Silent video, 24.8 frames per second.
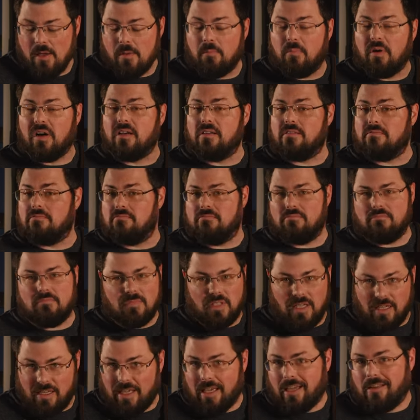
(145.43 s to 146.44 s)
But
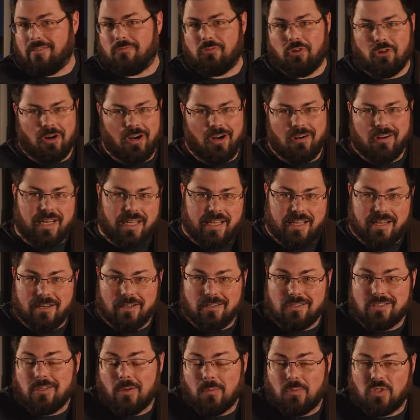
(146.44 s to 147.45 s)
again, we're already
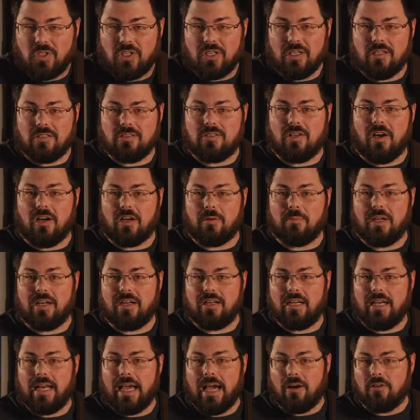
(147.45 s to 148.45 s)
here, so I'm just going to talk about
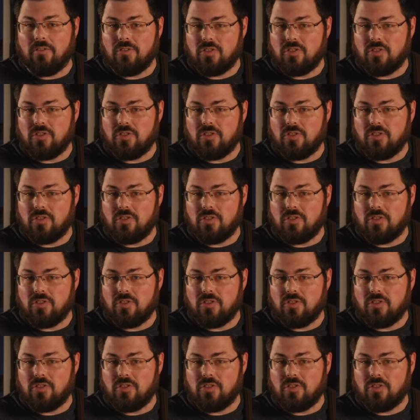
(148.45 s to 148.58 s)
it now.